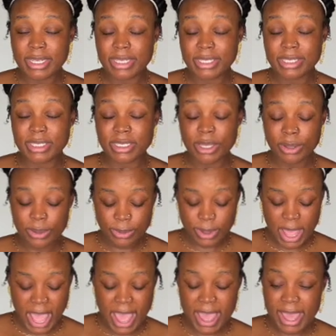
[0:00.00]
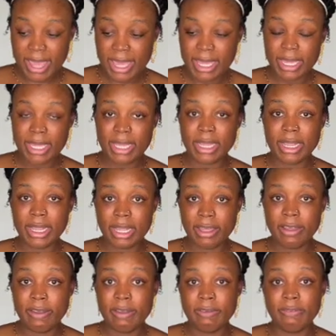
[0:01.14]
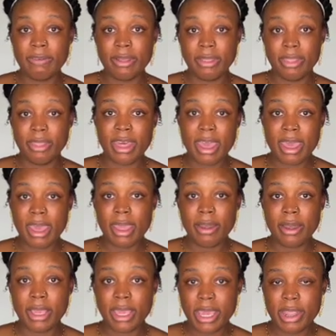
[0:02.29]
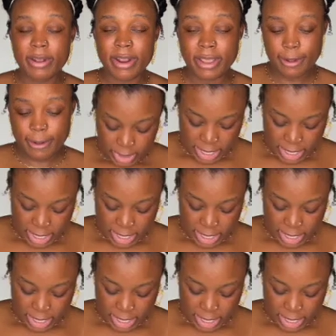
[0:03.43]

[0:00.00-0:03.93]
So I love that carrier.